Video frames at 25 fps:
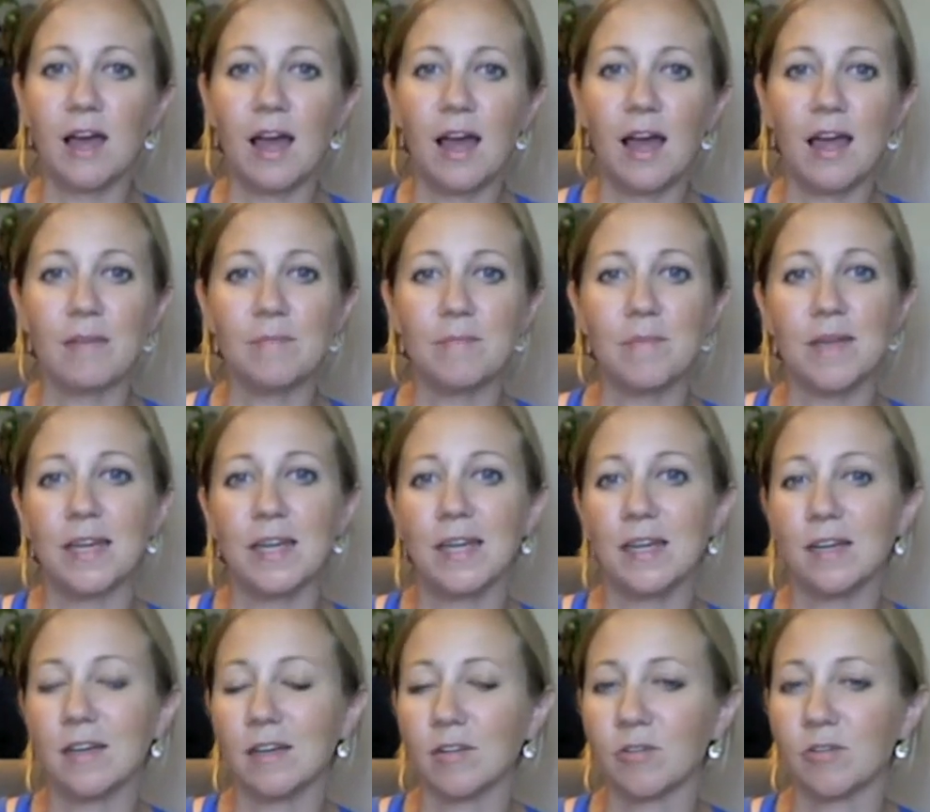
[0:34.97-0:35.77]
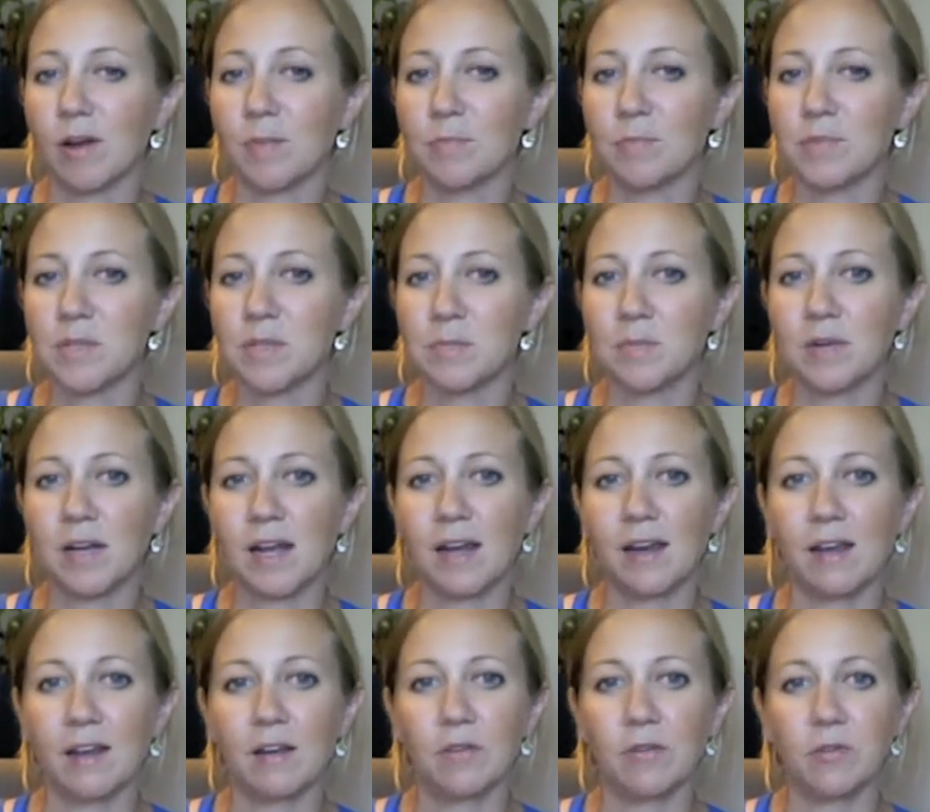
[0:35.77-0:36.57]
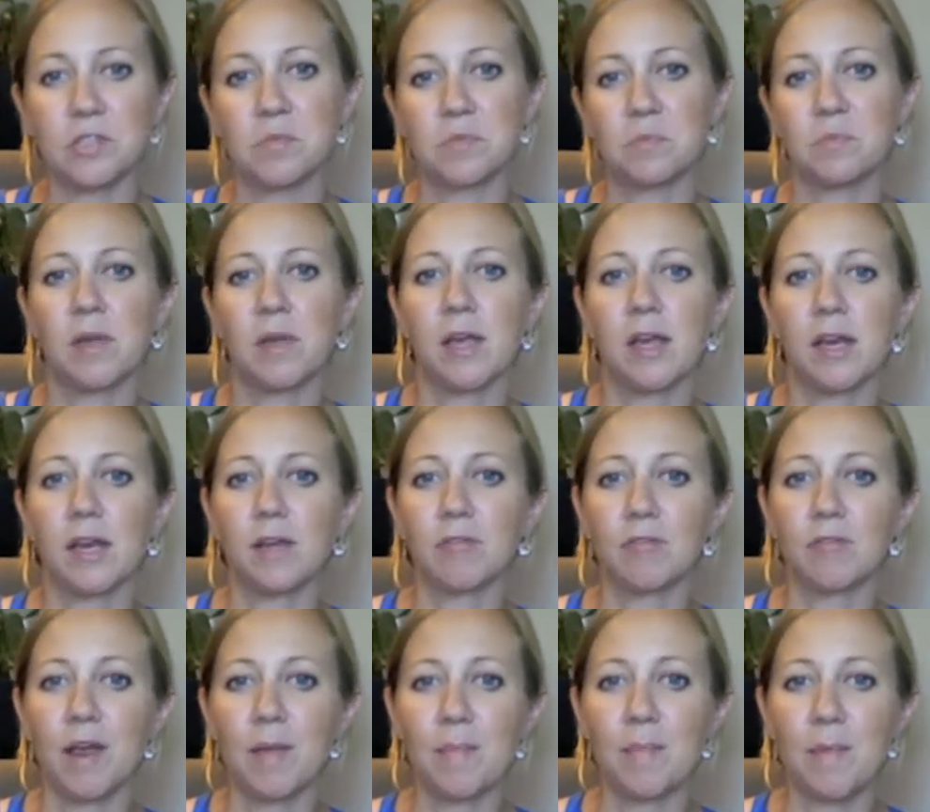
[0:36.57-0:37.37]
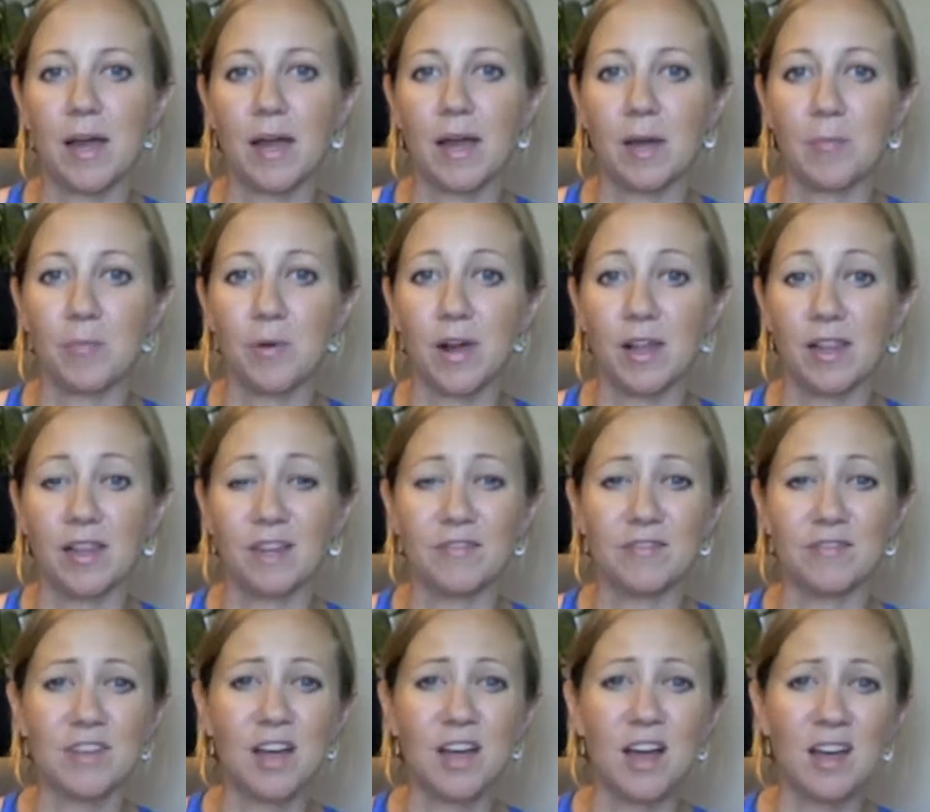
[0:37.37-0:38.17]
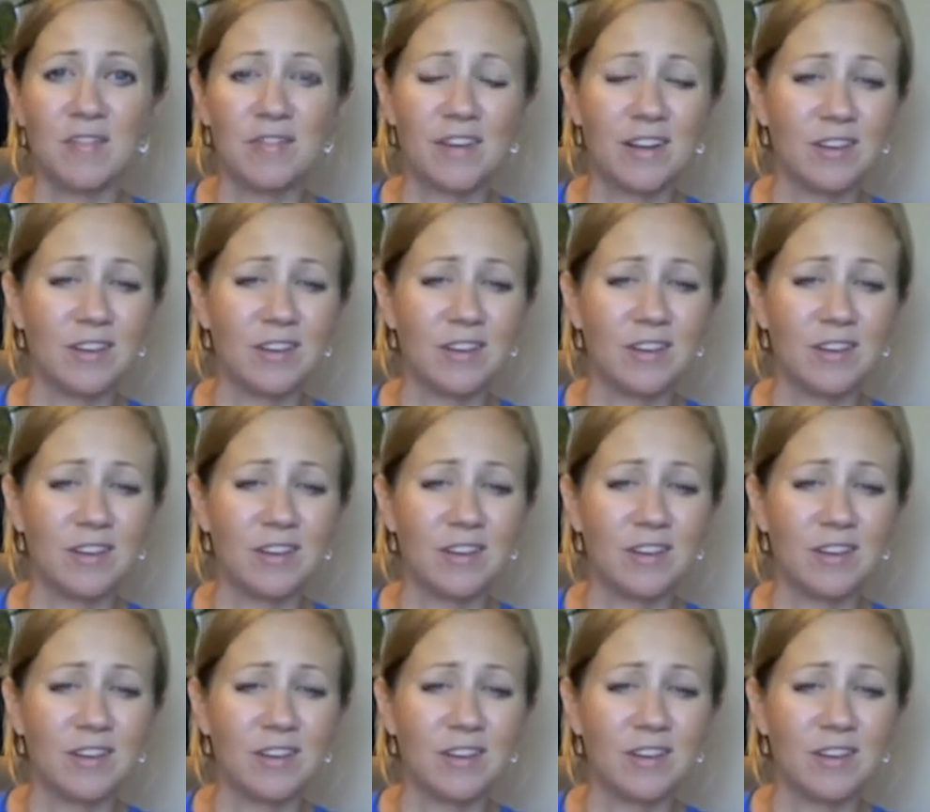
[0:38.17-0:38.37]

I may get interrupted, but I can always pick right back up where I left off.